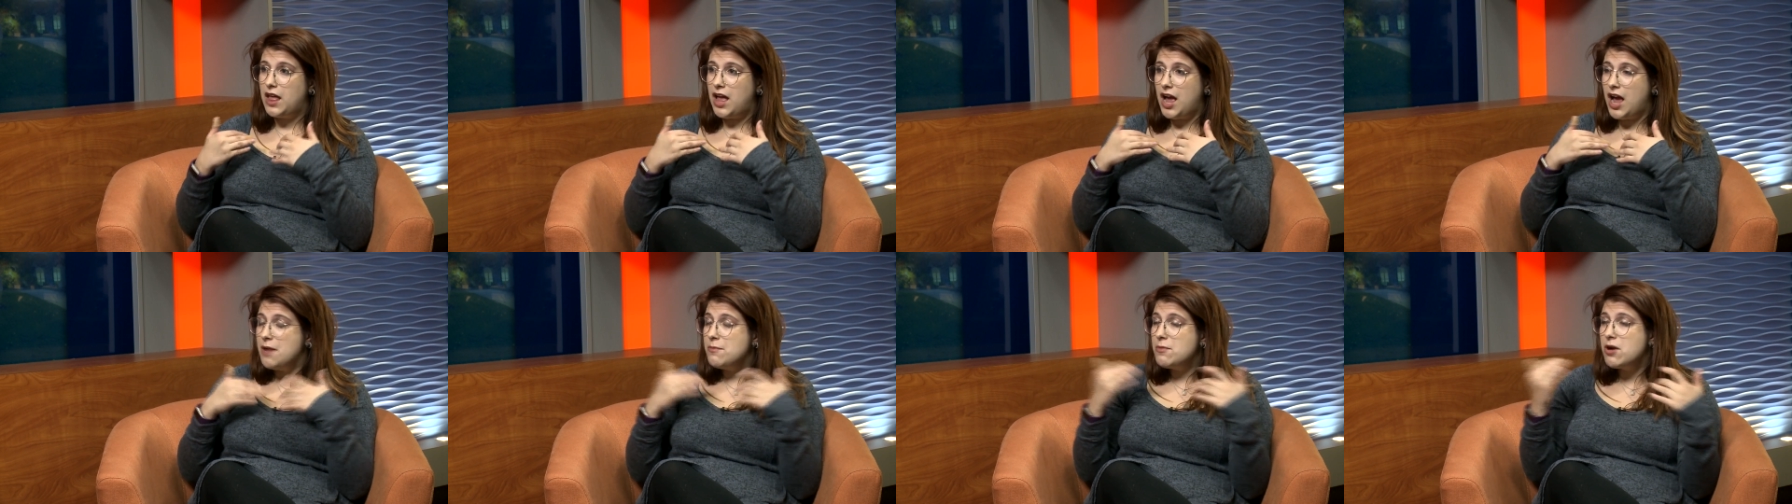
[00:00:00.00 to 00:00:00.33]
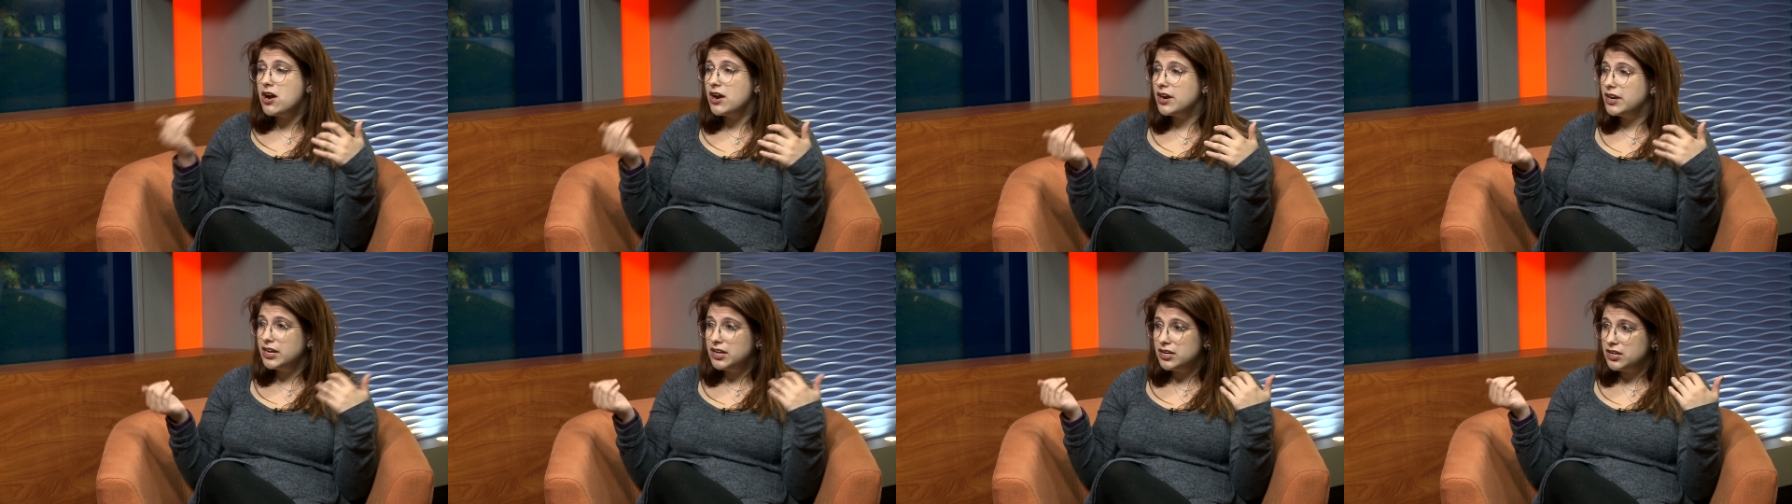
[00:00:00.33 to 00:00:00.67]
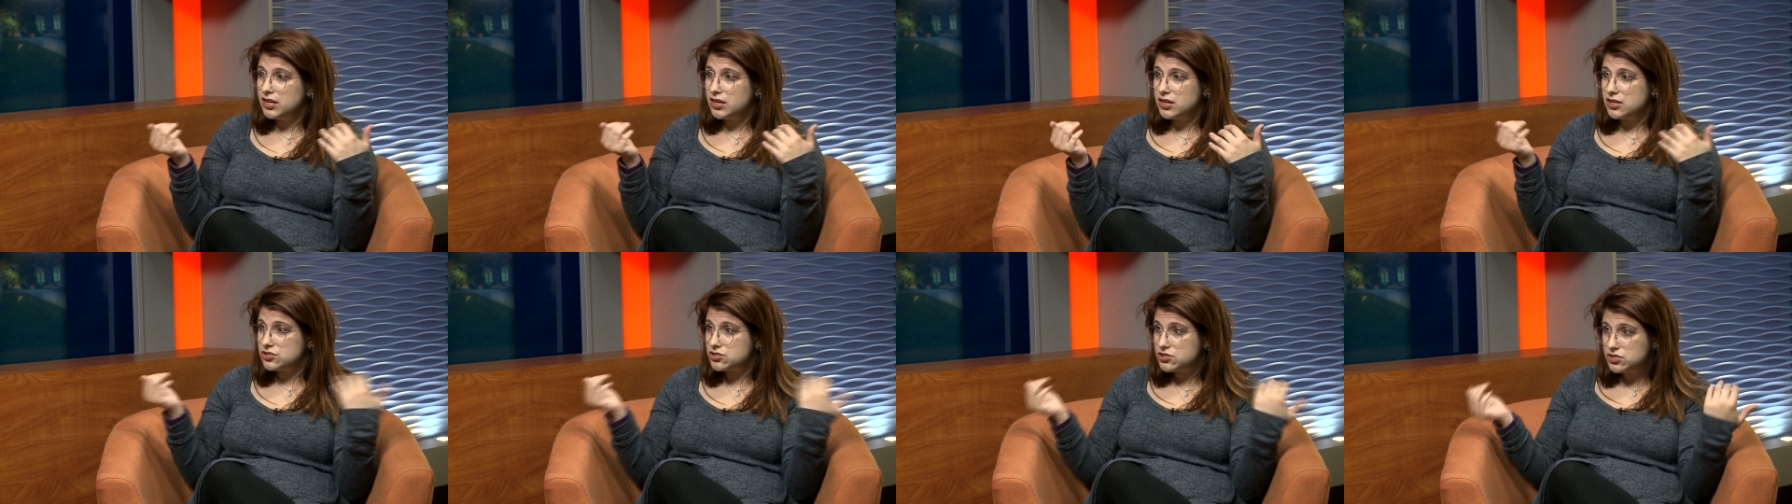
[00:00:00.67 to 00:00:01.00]
I'm already
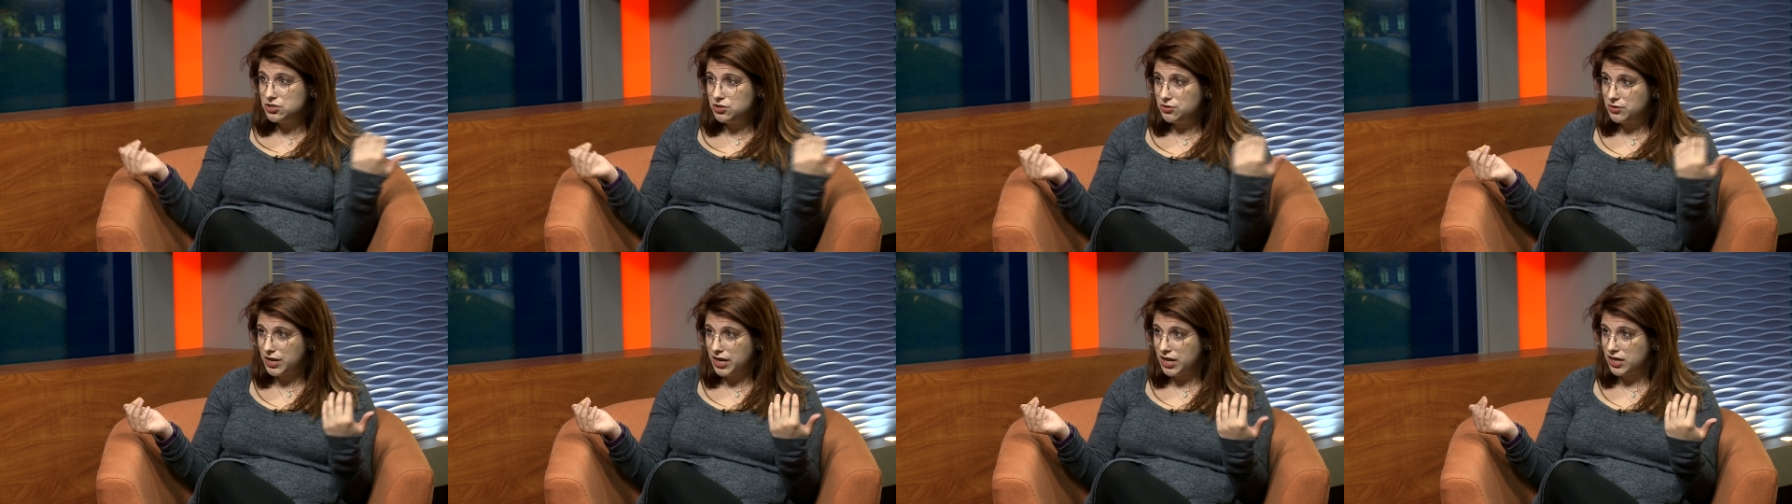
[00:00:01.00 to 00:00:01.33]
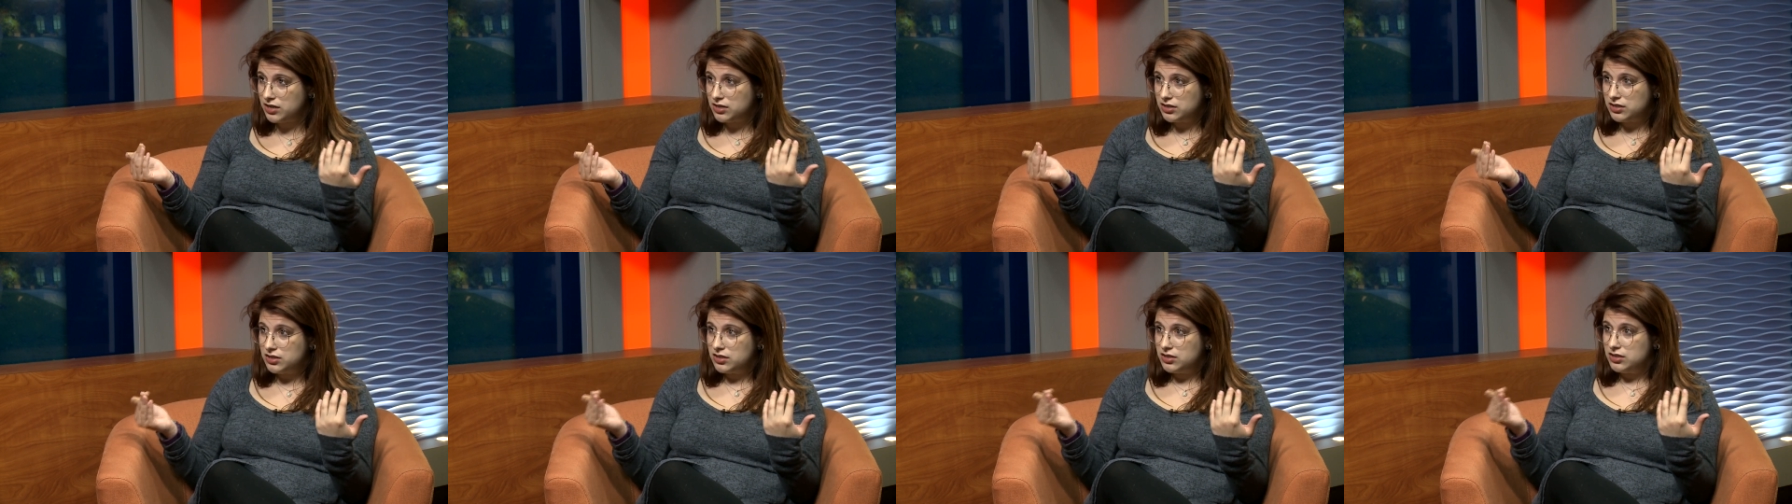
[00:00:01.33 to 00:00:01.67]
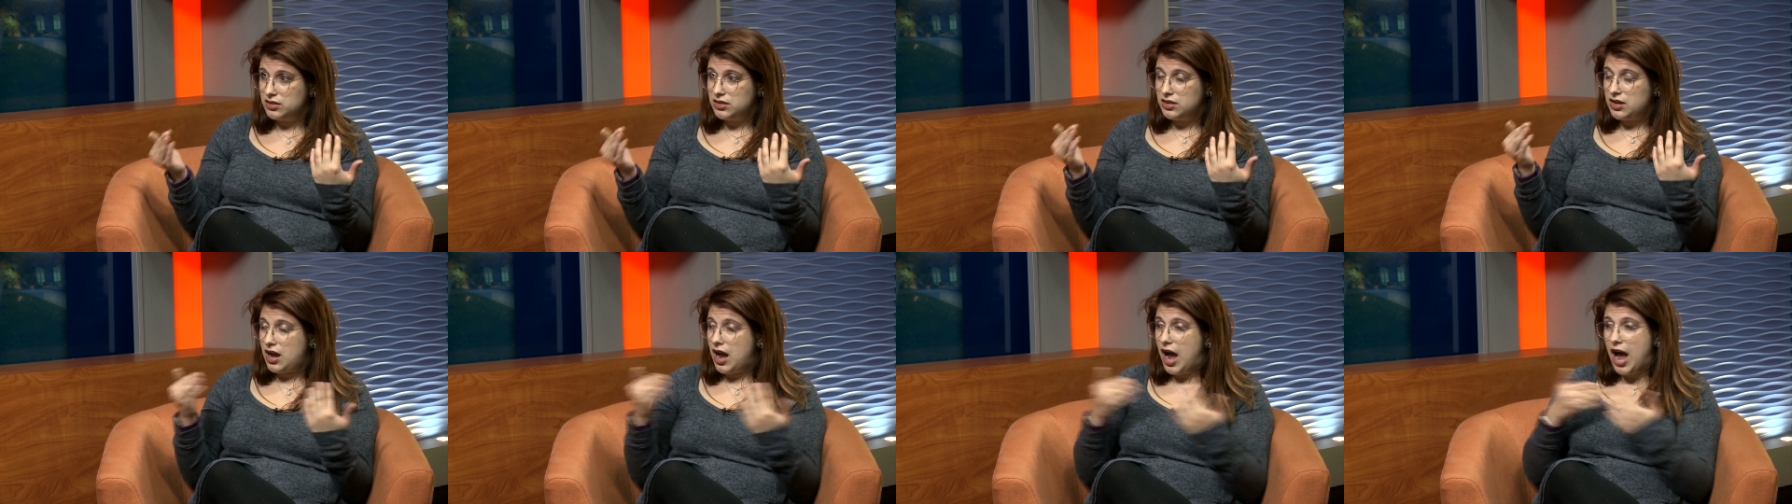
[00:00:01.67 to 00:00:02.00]
a student.
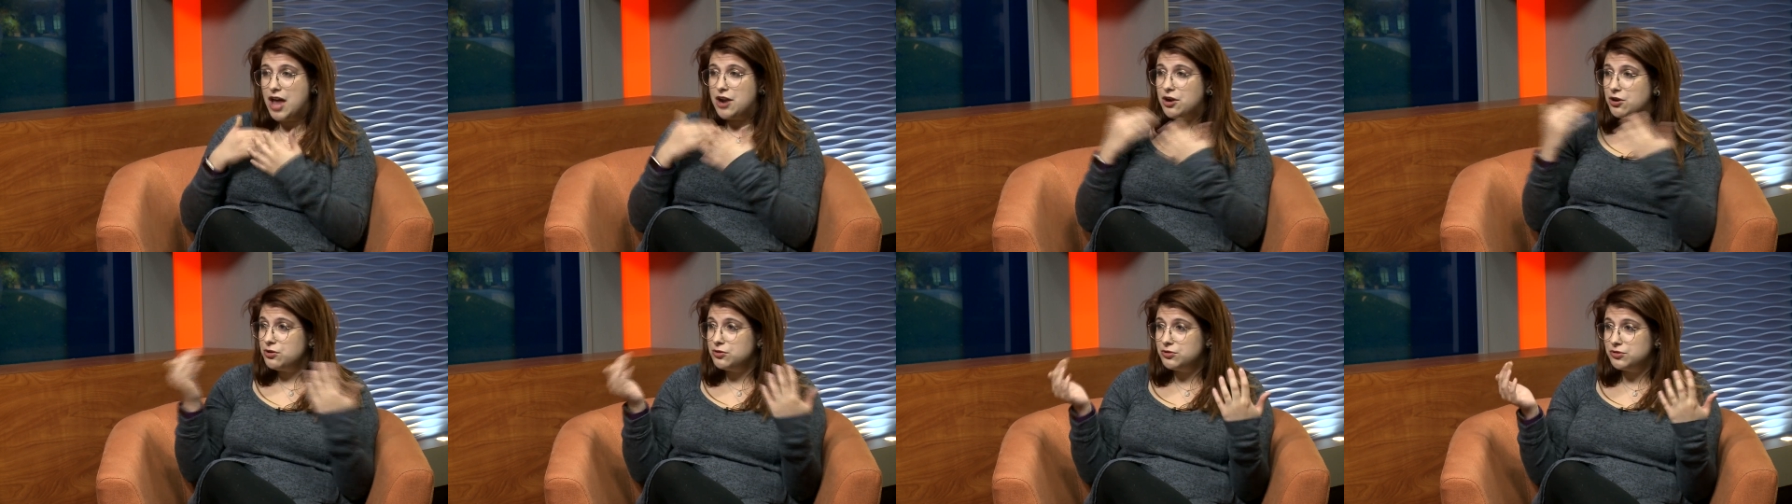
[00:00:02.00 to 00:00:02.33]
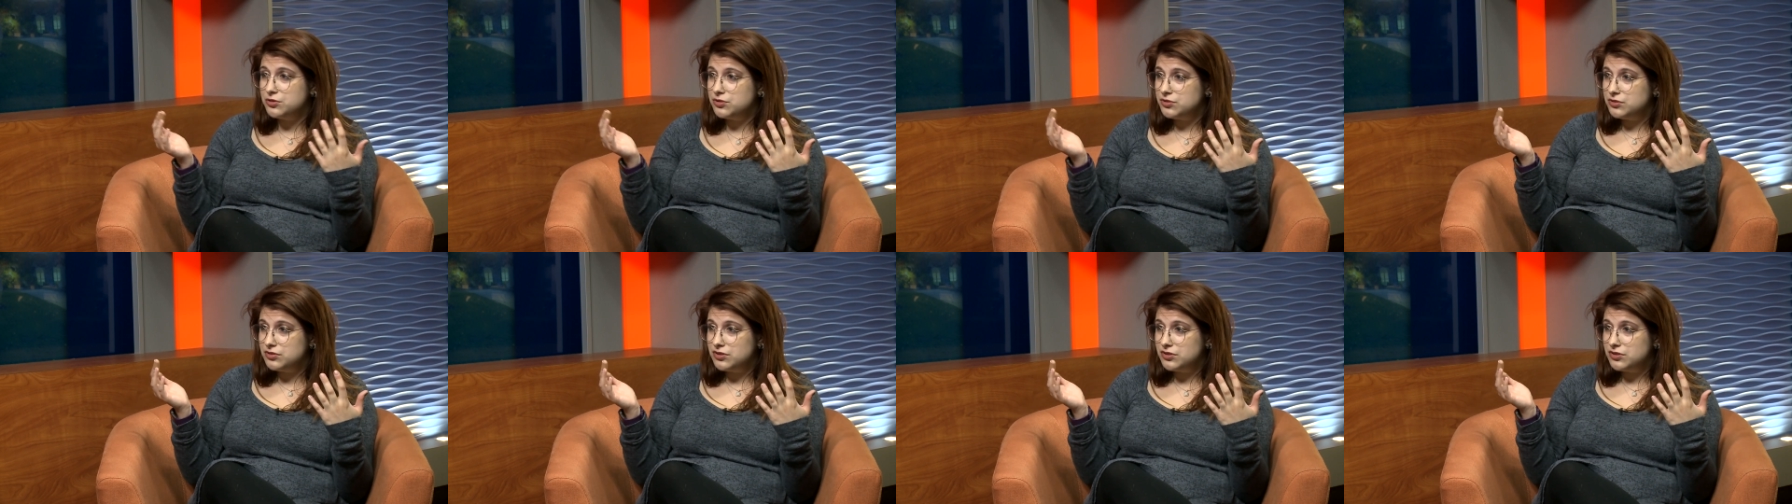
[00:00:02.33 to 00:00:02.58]
I don't